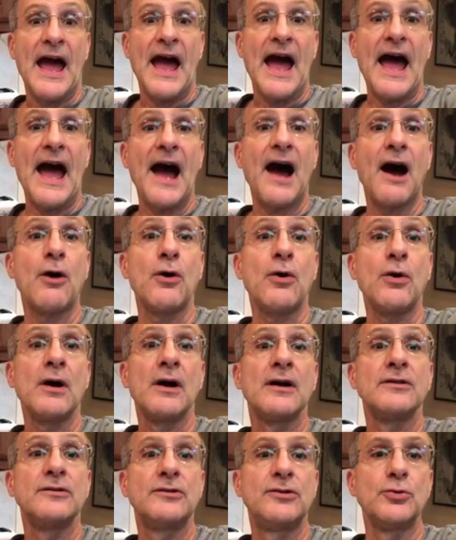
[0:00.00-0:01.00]
How
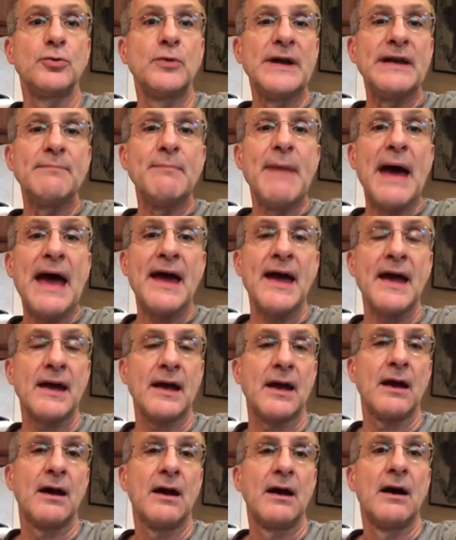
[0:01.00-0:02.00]
do we
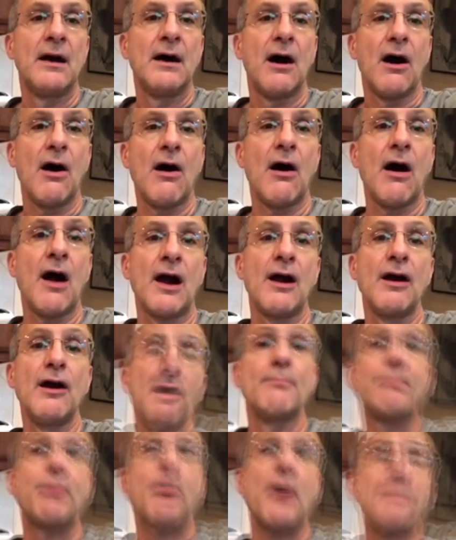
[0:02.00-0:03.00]
make our
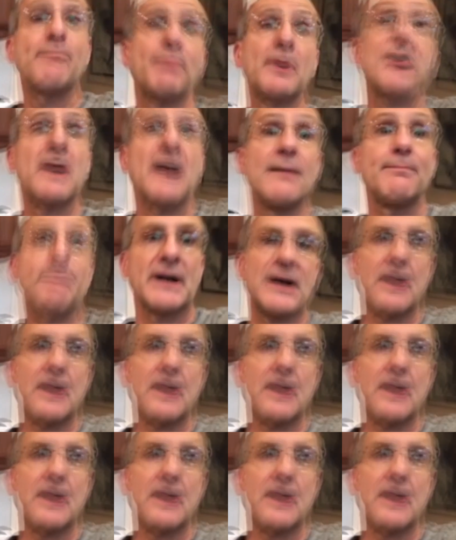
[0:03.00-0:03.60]
proper cup of